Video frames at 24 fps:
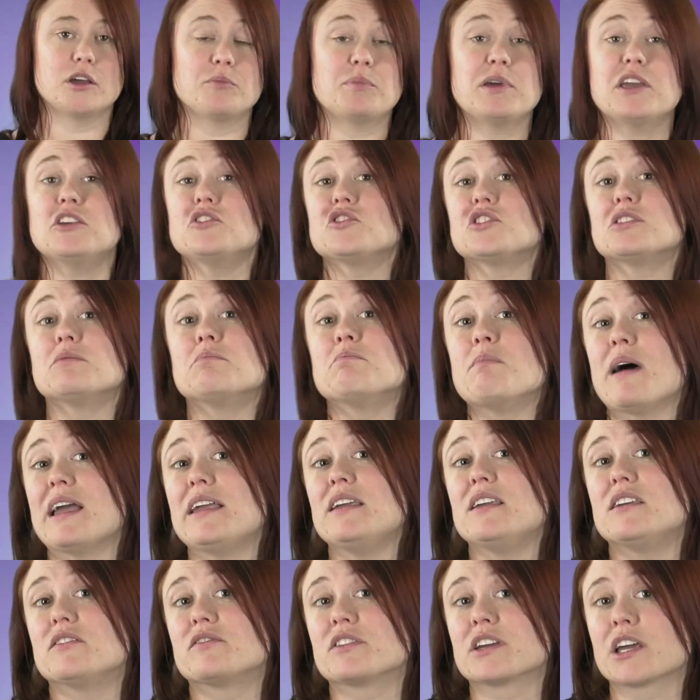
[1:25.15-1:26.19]
A patient
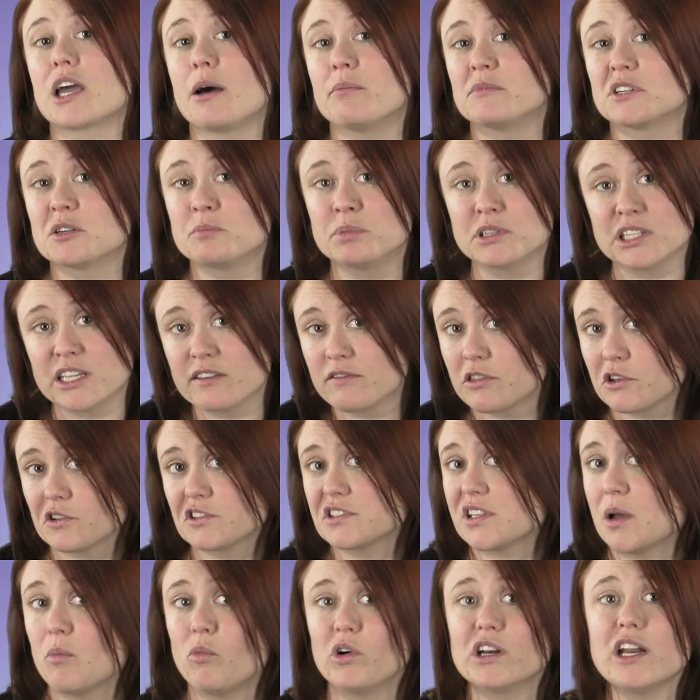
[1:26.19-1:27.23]
might even come to believe there's
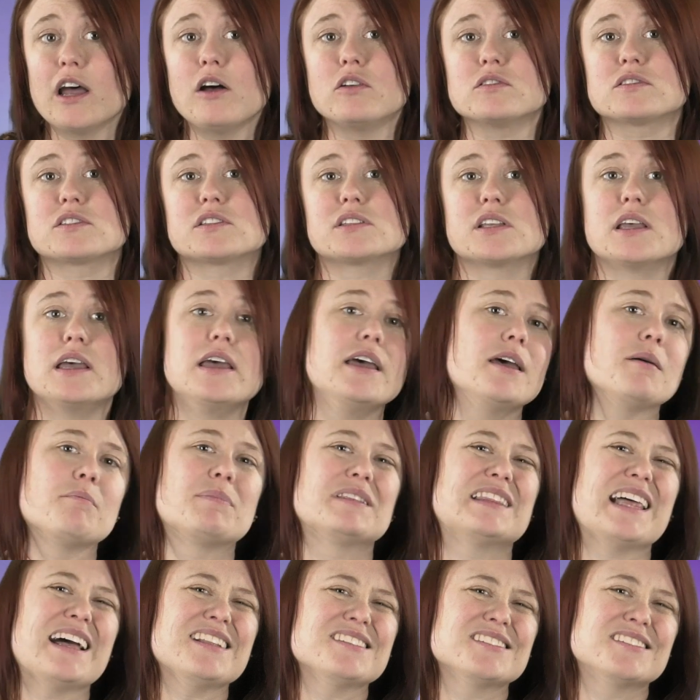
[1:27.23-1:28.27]
someone else,
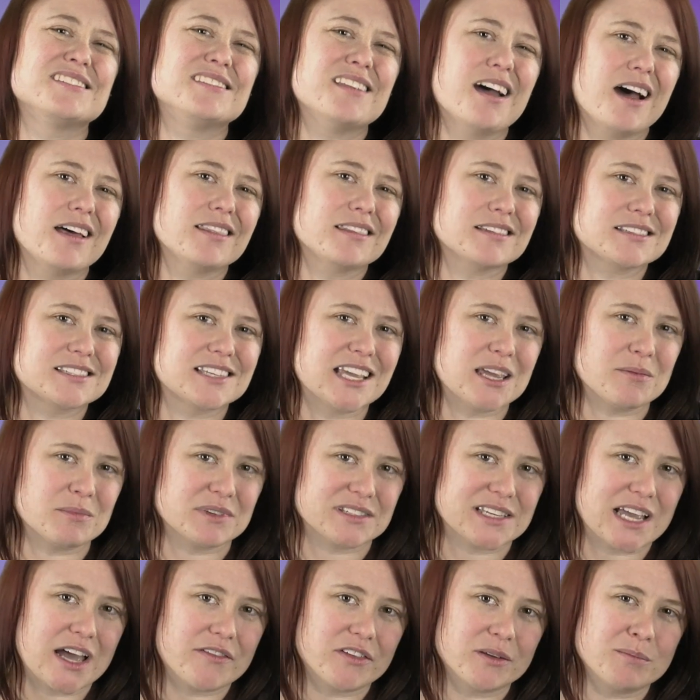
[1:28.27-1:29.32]
but that's not the same
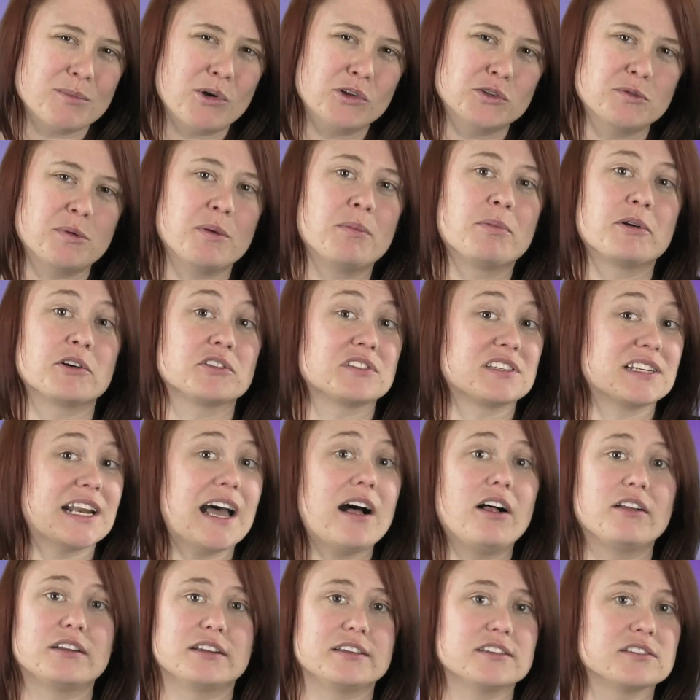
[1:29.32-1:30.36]
as having multiple
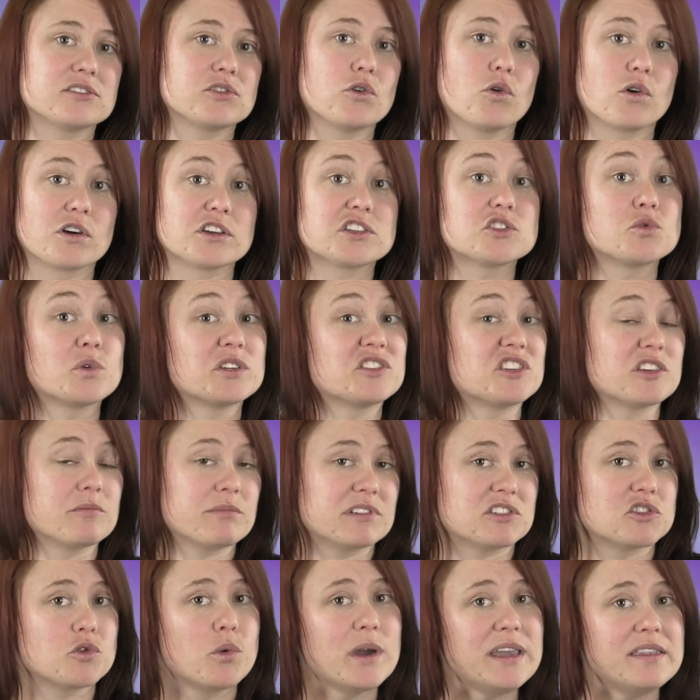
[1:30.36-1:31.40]
personalities or switching
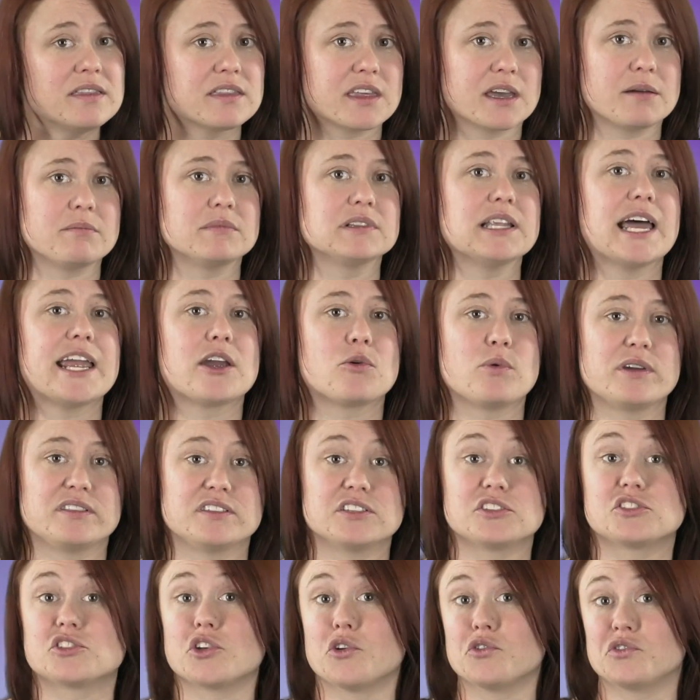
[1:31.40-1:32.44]
between them, like with
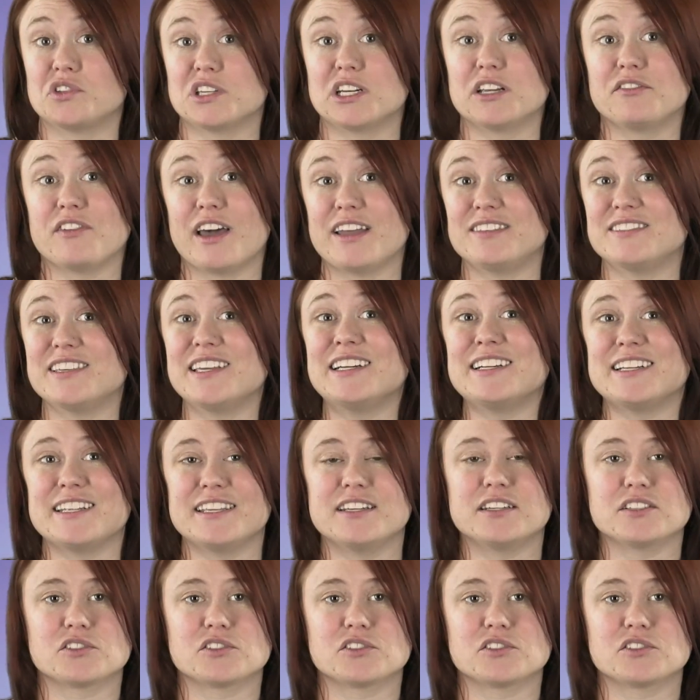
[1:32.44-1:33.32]
dissociative identity